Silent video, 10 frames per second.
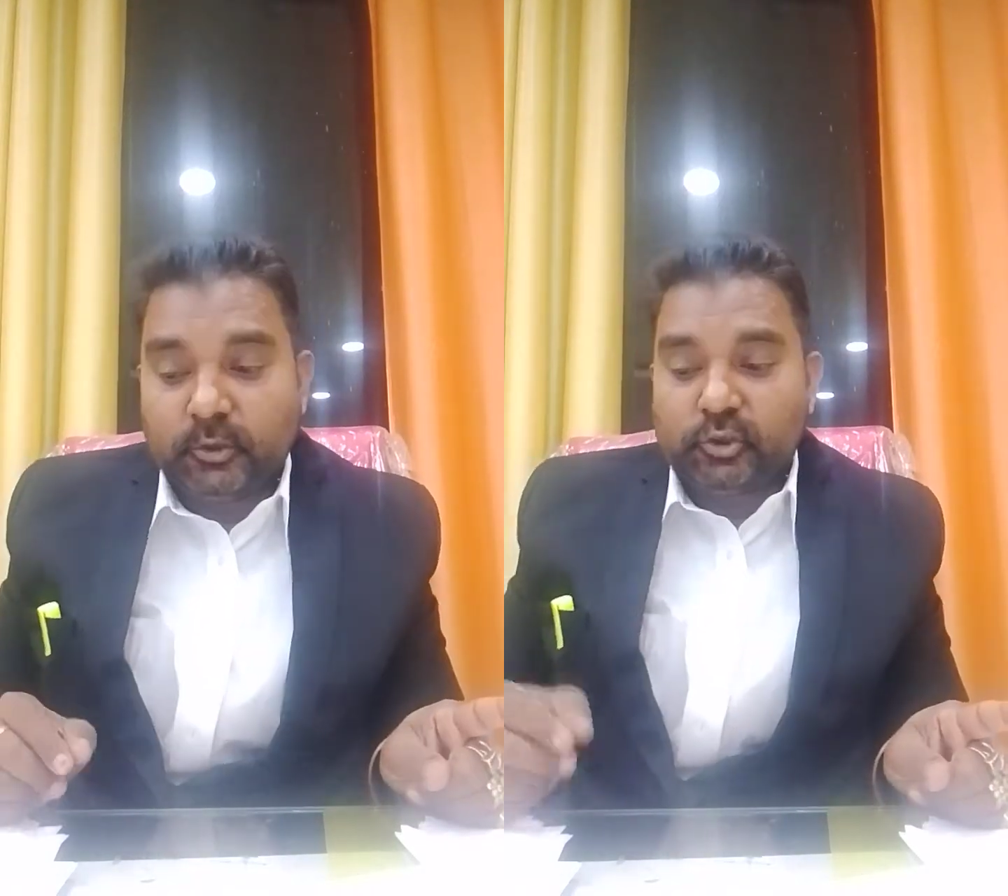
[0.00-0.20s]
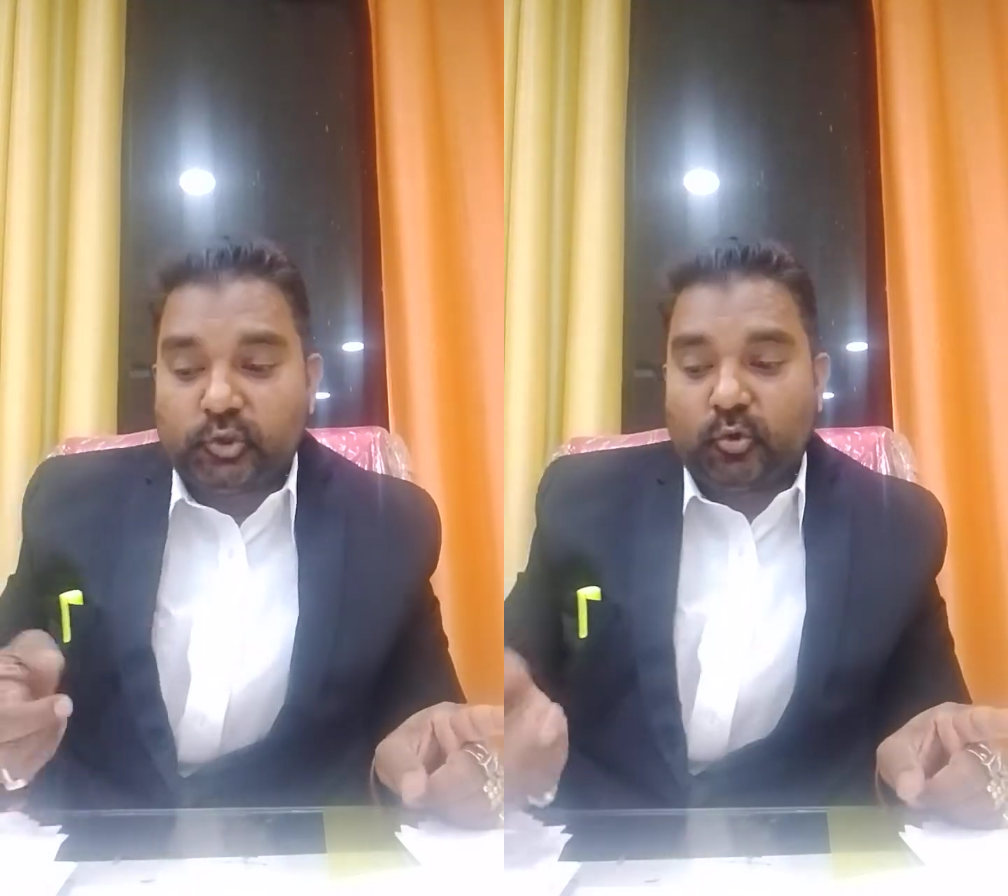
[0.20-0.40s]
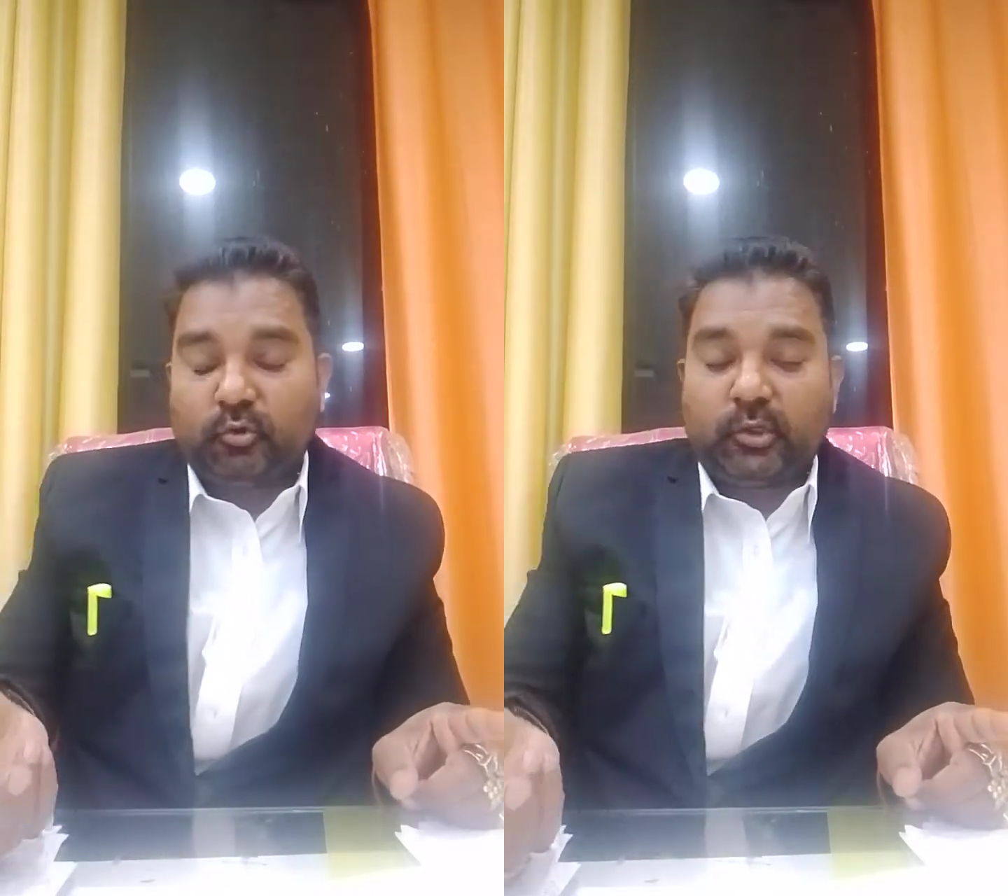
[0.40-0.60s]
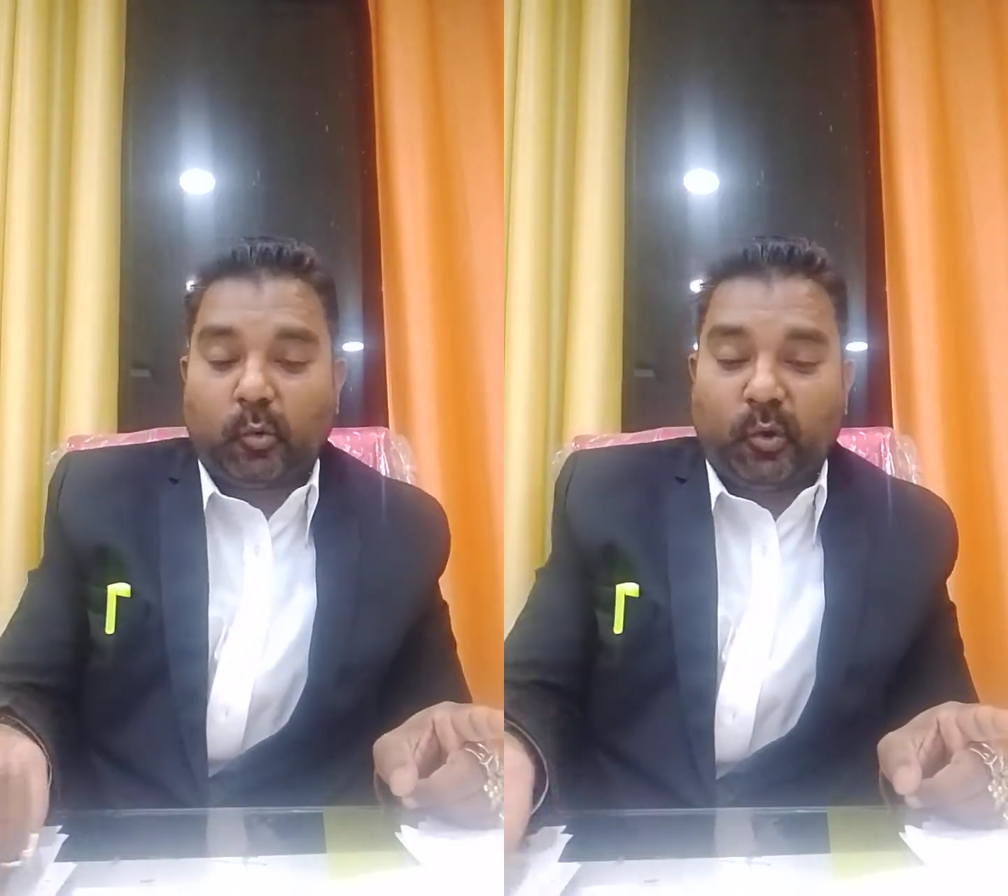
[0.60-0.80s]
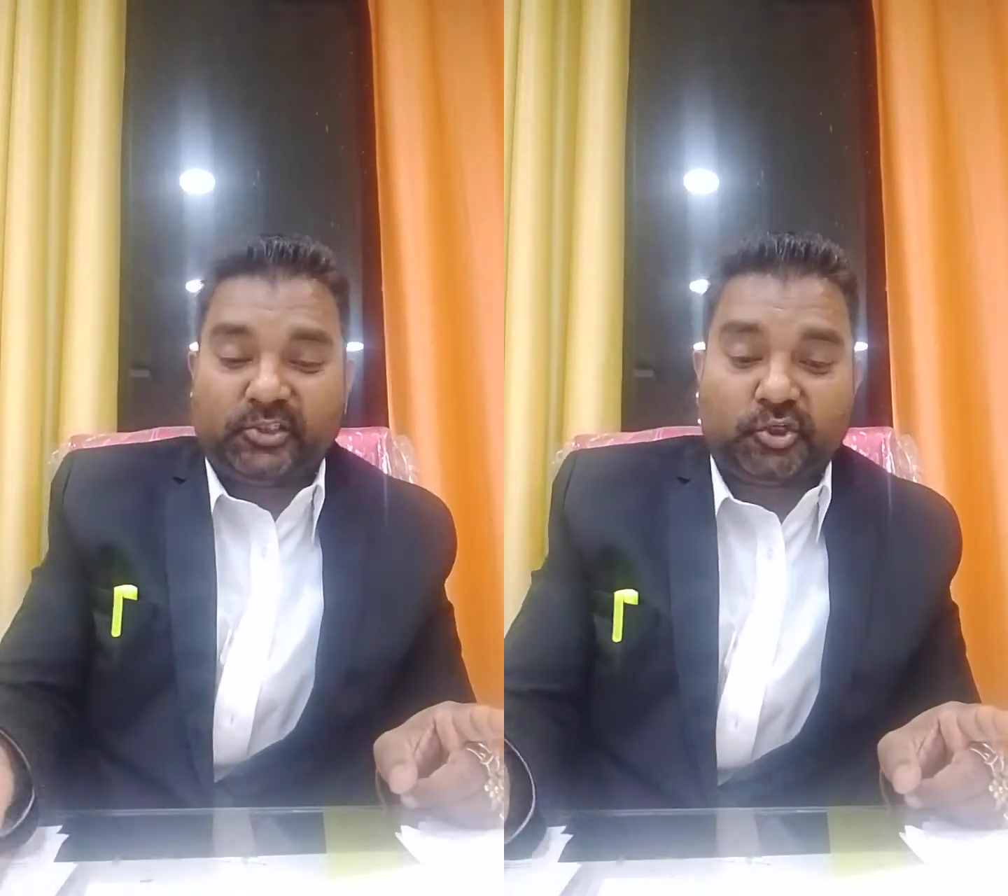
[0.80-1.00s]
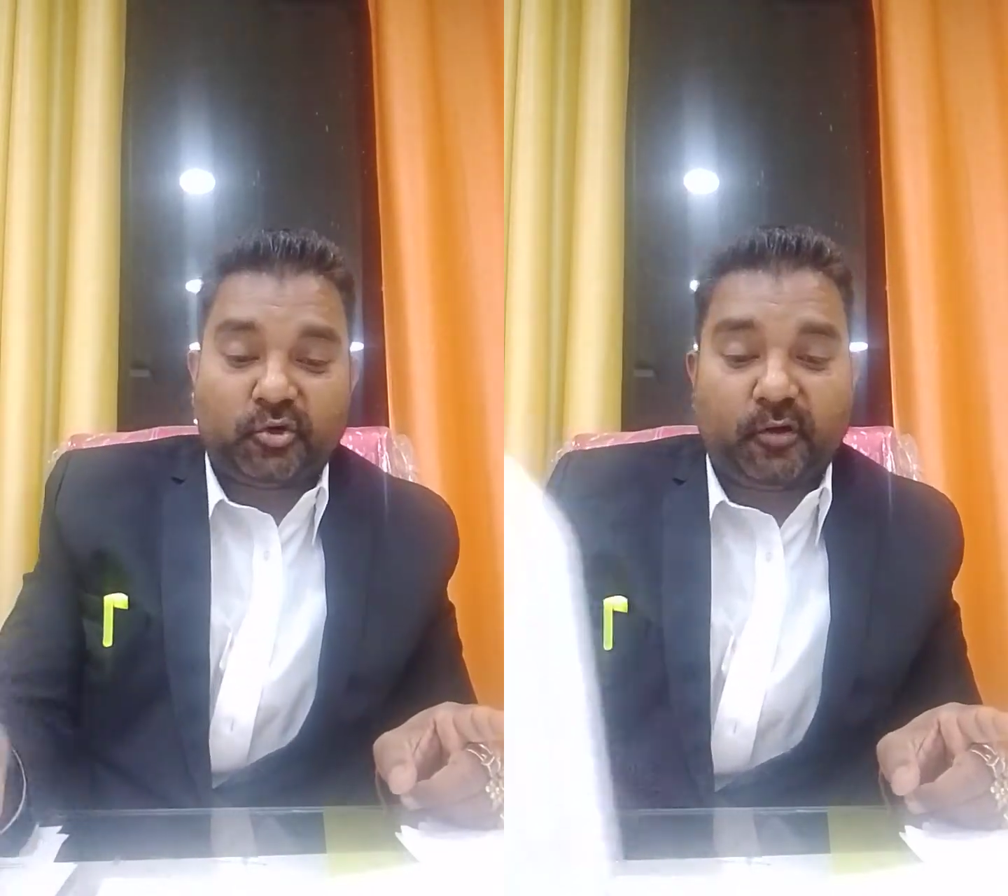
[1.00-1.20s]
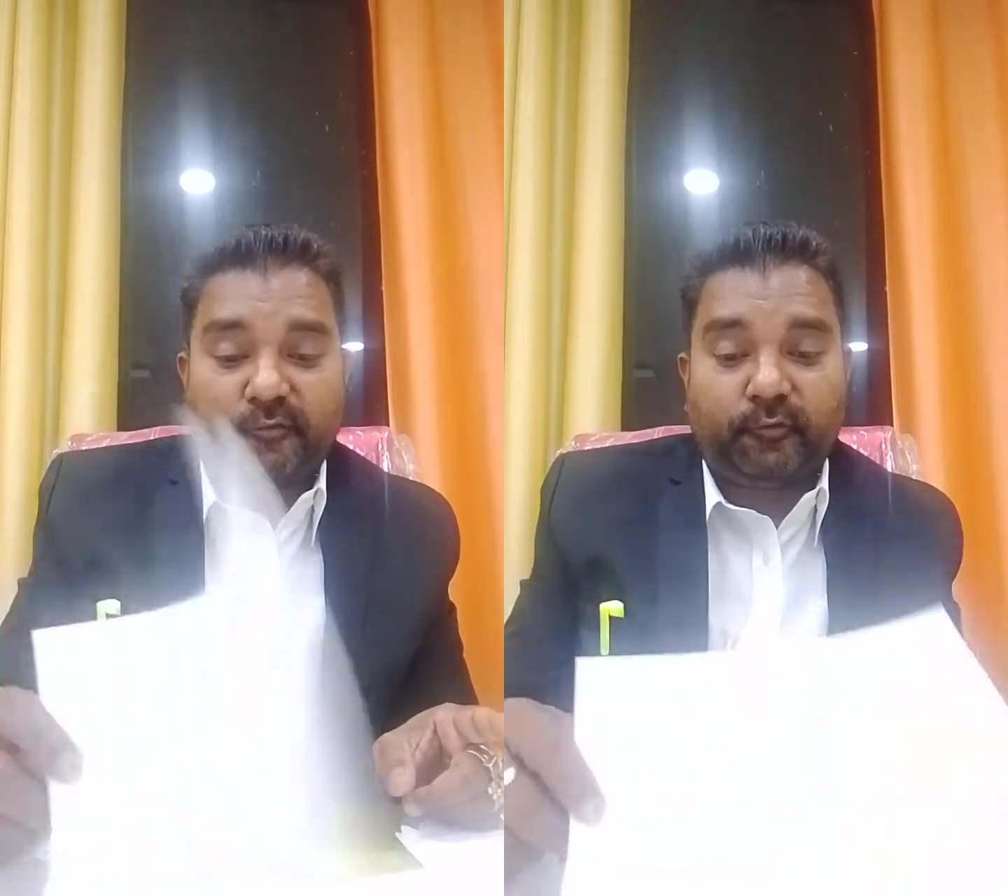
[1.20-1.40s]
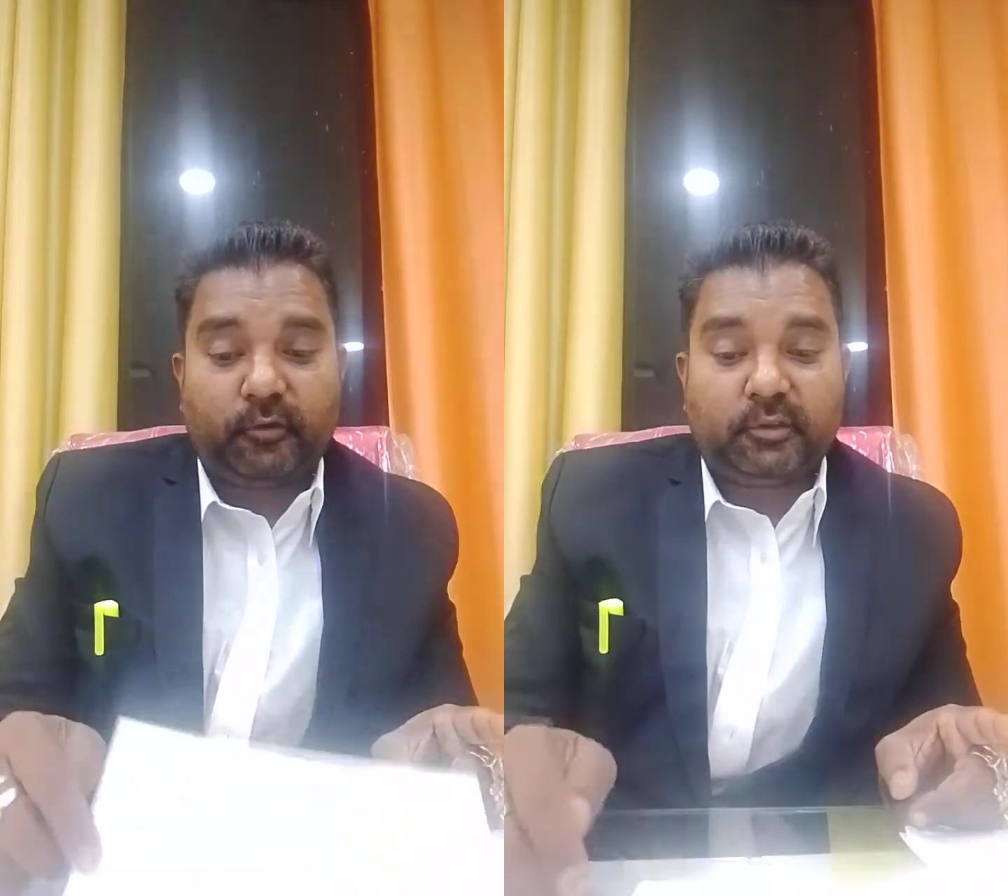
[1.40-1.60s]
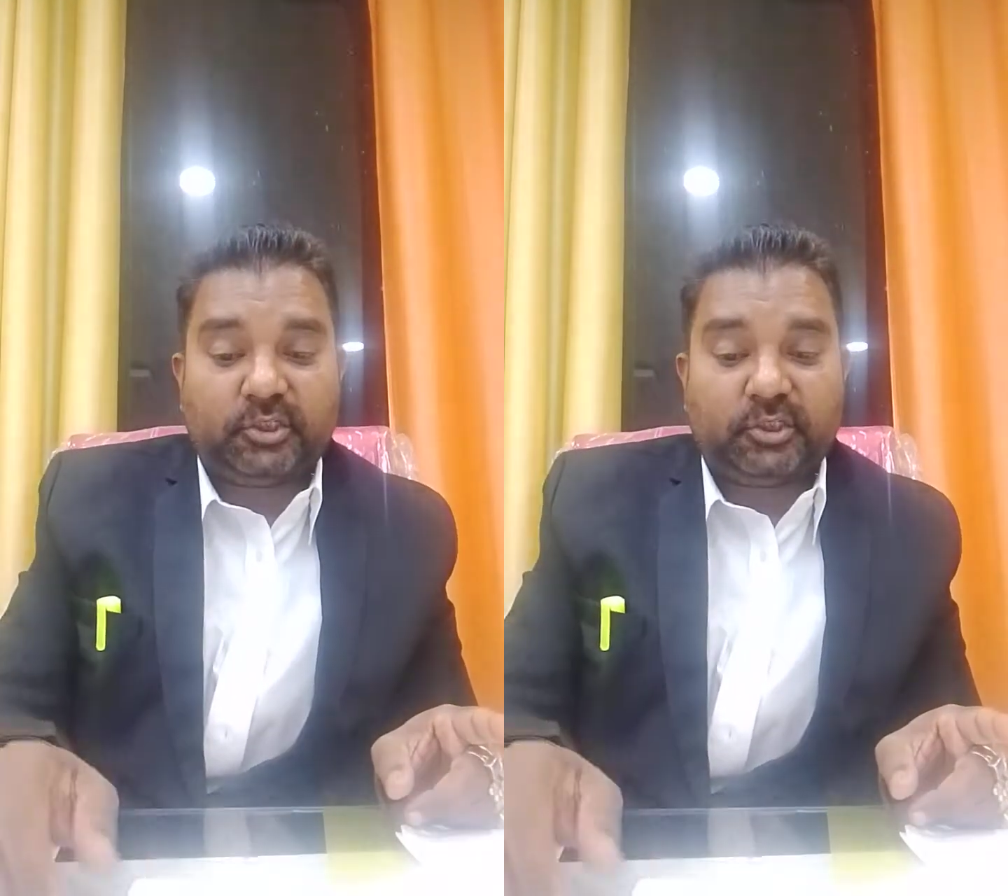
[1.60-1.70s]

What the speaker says: So the question of